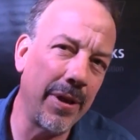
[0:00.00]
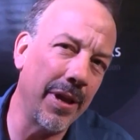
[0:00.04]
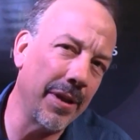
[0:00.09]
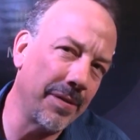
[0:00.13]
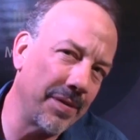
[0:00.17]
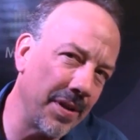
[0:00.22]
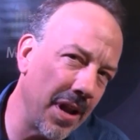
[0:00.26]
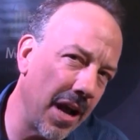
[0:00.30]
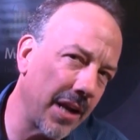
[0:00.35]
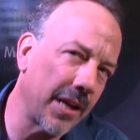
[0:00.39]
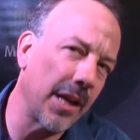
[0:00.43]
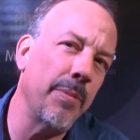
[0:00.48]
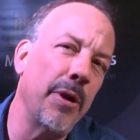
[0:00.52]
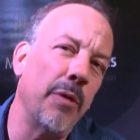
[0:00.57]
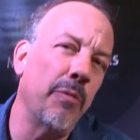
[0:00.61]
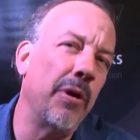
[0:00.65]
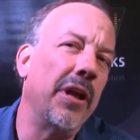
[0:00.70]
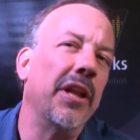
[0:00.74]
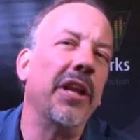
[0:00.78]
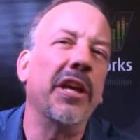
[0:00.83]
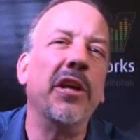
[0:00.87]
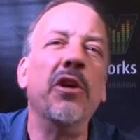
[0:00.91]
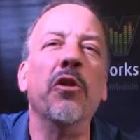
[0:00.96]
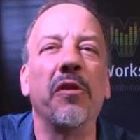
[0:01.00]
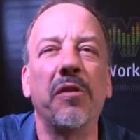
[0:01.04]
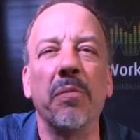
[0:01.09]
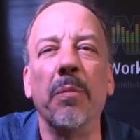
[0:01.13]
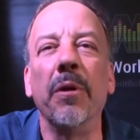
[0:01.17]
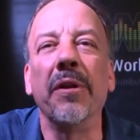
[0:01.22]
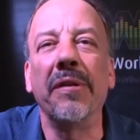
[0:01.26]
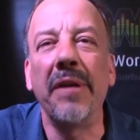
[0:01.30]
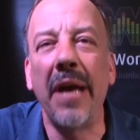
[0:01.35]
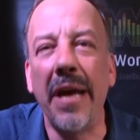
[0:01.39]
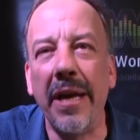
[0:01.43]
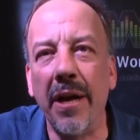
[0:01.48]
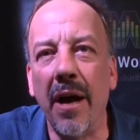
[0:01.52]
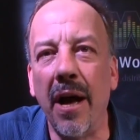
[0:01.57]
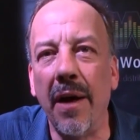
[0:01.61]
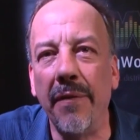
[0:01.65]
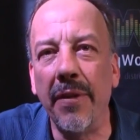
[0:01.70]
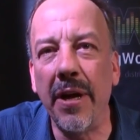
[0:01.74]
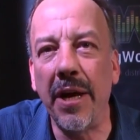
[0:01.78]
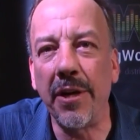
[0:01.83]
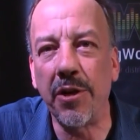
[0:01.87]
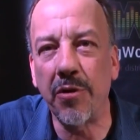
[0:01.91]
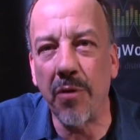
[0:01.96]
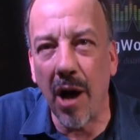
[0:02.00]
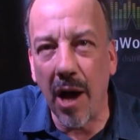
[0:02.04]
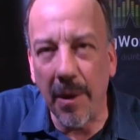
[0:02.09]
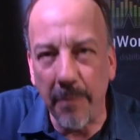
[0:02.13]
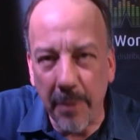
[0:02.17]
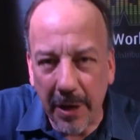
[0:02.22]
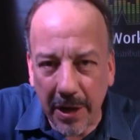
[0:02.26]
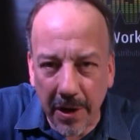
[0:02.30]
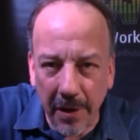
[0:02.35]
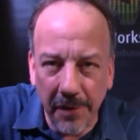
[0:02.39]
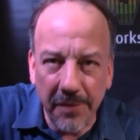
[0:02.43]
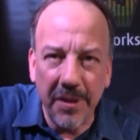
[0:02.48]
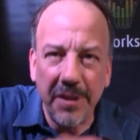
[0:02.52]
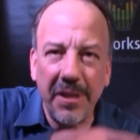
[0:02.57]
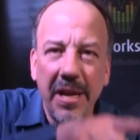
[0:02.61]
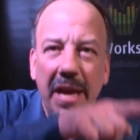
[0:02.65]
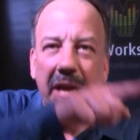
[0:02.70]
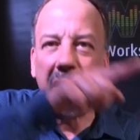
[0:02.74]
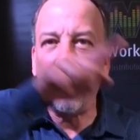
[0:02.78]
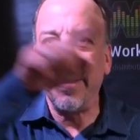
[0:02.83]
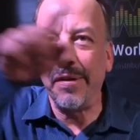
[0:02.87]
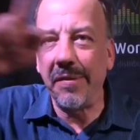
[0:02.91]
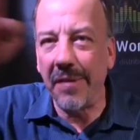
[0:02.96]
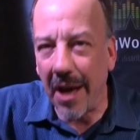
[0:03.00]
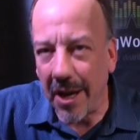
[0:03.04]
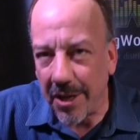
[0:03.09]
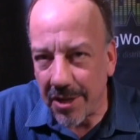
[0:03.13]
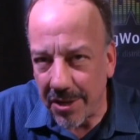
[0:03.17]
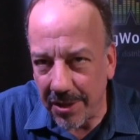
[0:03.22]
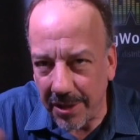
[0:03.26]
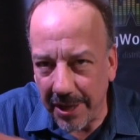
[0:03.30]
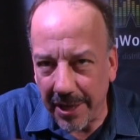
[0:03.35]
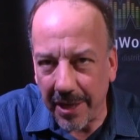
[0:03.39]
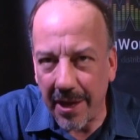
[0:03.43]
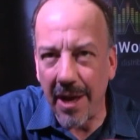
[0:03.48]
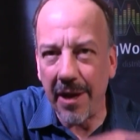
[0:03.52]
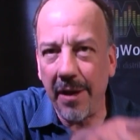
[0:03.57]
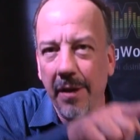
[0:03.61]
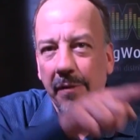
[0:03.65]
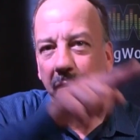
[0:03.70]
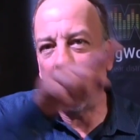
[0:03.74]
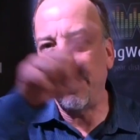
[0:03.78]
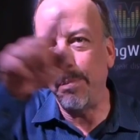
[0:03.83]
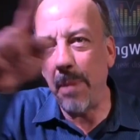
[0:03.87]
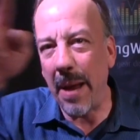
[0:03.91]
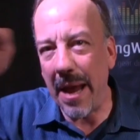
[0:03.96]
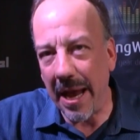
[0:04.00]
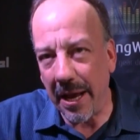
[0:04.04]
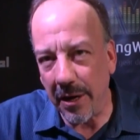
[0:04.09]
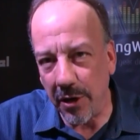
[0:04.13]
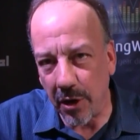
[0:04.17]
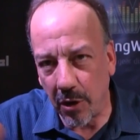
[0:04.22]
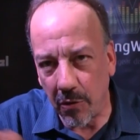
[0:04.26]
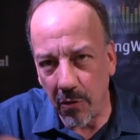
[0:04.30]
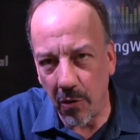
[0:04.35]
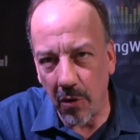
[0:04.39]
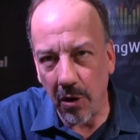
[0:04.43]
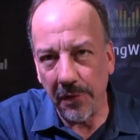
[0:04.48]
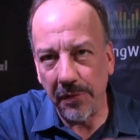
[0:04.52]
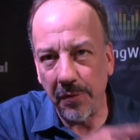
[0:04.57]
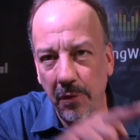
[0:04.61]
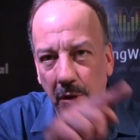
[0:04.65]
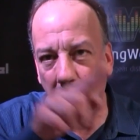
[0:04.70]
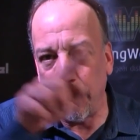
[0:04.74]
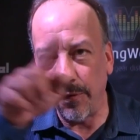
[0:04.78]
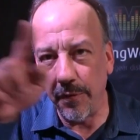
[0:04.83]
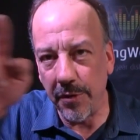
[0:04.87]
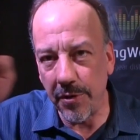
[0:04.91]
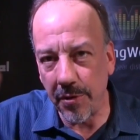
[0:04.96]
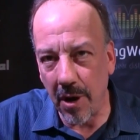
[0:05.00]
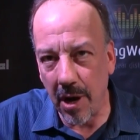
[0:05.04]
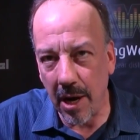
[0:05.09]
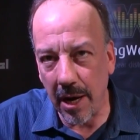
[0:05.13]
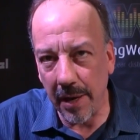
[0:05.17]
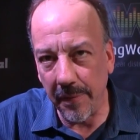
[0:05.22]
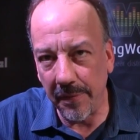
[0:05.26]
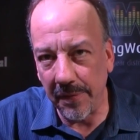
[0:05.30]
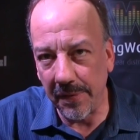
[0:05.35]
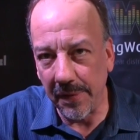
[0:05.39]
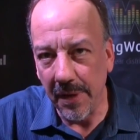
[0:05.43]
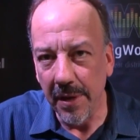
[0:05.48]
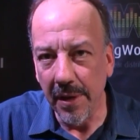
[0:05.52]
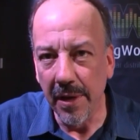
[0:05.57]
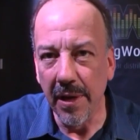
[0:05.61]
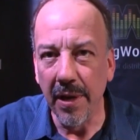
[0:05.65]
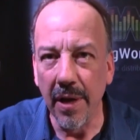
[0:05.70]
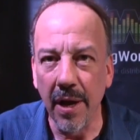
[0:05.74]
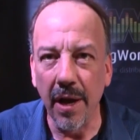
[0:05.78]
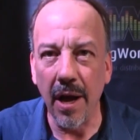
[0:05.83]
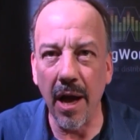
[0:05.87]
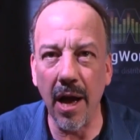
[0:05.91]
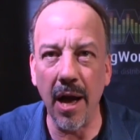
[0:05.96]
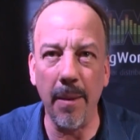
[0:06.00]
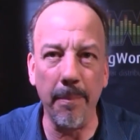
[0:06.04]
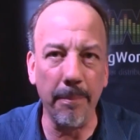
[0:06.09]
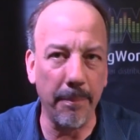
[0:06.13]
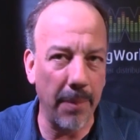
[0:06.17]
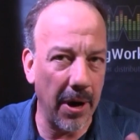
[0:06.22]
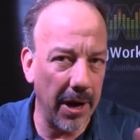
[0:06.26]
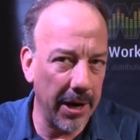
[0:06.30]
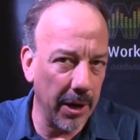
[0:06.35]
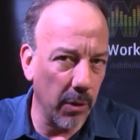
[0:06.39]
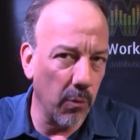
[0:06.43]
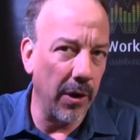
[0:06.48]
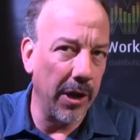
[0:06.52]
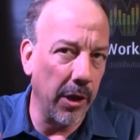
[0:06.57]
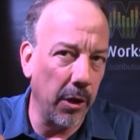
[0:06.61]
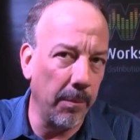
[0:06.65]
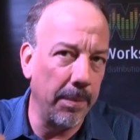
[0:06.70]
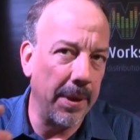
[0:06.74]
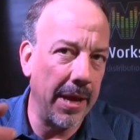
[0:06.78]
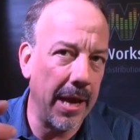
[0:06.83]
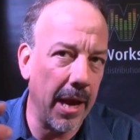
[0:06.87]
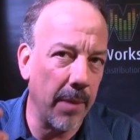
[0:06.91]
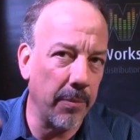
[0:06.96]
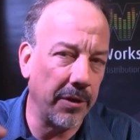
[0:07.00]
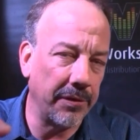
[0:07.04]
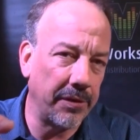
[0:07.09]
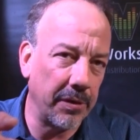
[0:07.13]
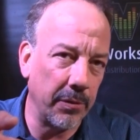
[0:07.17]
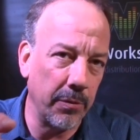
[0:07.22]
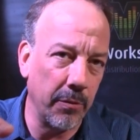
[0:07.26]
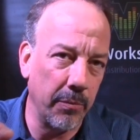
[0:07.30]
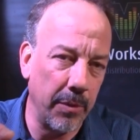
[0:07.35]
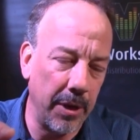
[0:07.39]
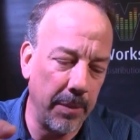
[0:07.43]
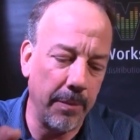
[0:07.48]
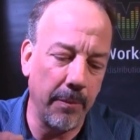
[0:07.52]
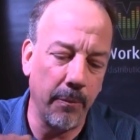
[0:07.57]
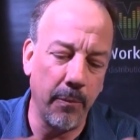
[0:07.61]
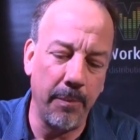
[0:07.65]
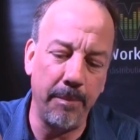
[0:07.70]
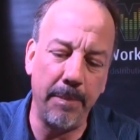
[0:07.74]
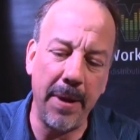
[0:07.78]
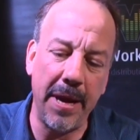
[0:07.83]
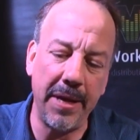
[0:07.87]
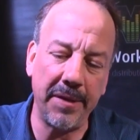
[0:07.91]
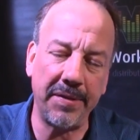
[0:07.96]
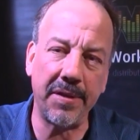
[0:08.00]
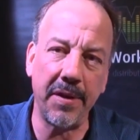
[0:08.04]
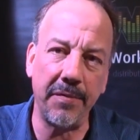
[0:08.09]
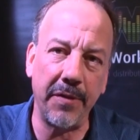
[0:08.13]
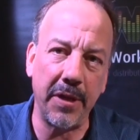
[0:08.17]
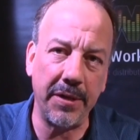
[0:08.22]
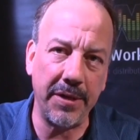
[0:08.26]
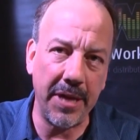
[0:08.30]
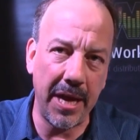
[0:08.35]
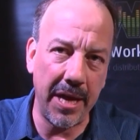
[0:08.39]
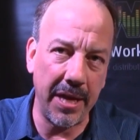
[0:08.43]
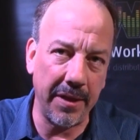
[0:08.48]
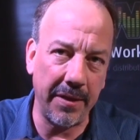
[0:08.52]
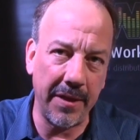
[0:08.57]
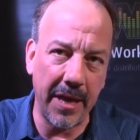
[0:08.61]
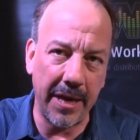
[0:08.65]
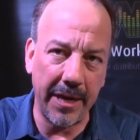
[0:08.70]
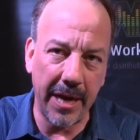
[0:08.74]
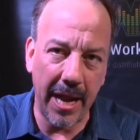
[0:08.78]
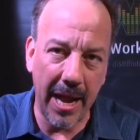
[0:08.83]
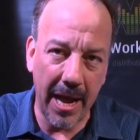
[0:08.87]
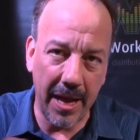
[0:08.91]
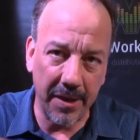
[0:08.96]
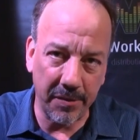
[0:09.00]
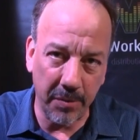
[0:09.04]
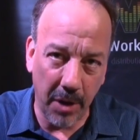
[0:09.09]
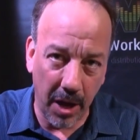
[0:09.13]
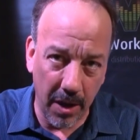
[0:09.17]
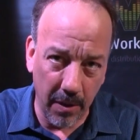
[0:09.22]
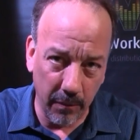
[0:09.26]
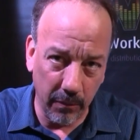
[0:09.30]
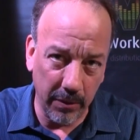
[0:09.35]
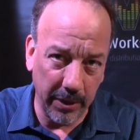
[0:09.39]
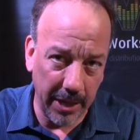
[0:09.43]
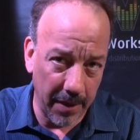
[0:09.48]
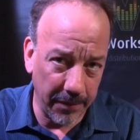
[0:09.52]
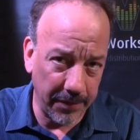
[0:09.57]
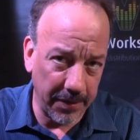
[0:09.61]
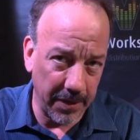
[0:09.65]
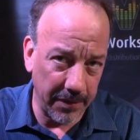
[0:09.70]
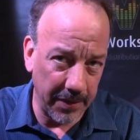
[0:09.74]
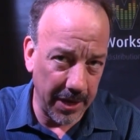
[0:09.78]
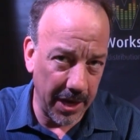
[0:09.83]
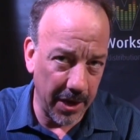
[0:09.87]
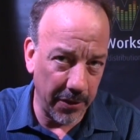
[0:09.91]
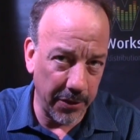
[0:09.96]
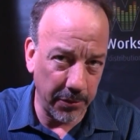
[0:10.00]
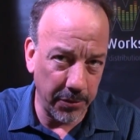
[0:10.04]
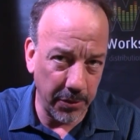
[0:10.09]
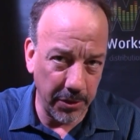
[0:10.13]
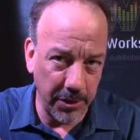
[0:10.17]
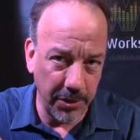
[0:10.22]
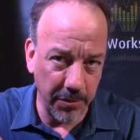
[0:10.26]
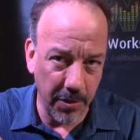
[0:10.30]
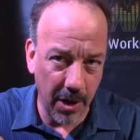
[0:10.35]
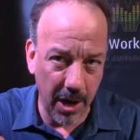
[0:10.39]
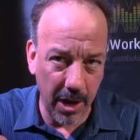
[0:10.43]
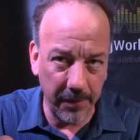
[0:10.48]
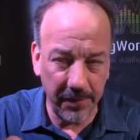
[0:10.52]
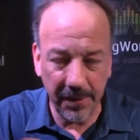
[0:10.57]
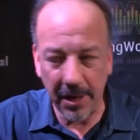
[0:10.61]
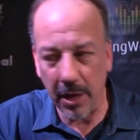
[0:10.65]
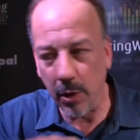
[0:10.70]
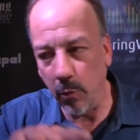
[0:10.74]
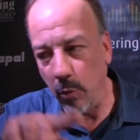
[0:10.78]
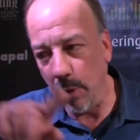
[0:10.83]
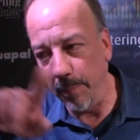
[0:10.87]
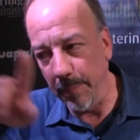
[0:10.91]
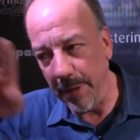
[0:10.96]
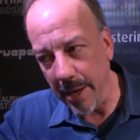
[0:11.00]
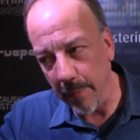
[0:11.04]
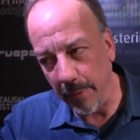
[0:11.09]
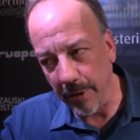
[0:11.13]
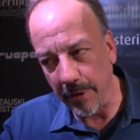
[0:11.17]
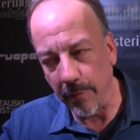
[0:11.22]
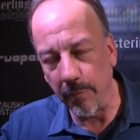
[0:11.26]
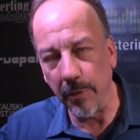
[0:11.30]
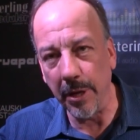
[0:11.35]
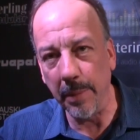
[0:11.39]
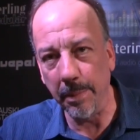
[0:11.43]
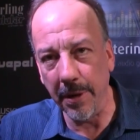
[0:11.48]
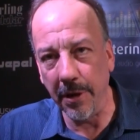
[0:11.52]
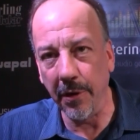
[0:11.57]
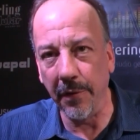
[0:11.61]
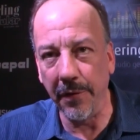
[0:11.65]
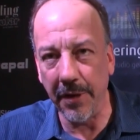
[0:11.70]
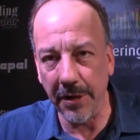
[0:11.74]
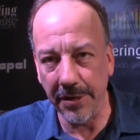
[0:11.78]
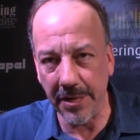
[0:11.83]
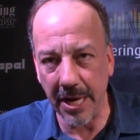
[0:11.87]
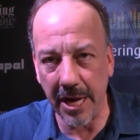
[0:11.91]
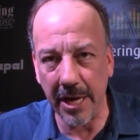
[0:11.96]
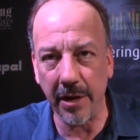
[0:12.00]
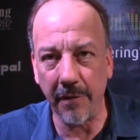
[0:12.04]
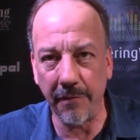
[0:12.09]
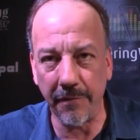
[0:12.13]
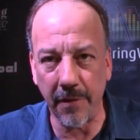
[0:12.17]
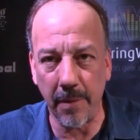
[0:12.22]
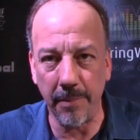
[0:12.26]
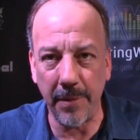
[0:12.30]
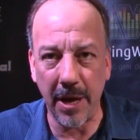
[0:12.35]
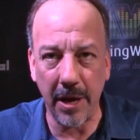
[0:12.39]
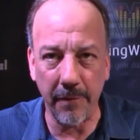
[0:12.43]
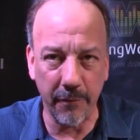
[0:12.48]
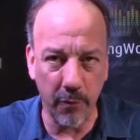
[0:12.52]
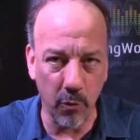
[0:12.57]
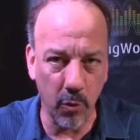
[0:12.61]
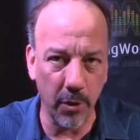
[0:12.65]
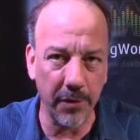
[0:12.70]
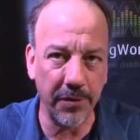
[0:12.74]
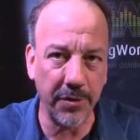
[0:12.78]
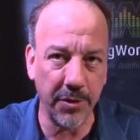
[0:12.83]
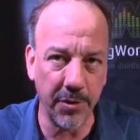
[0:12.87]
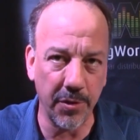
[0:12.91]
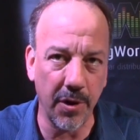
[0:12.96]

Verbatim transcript: it's not going to be really usable data on that drive because the data is actually kind of spanned across all the drives. Right, okay. But it will be able to, based on the data that it has left on the other two drives, it will be able to rebuild the data from that 4th